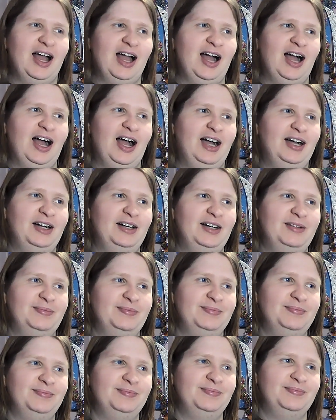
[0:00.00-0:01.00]

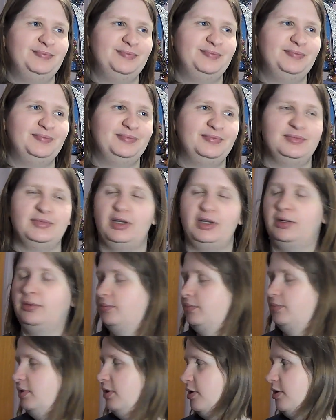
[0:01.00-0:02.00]
um
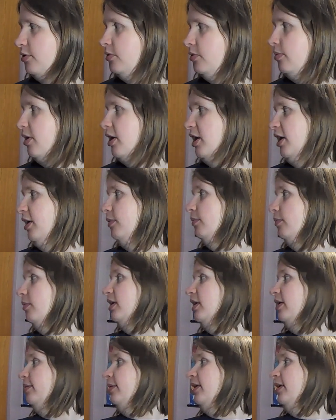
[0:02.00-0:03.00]
oh here's the rainy
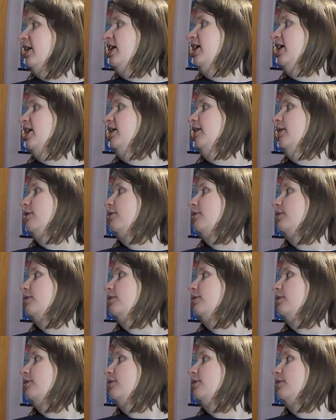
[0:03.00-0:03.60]
rainy rainy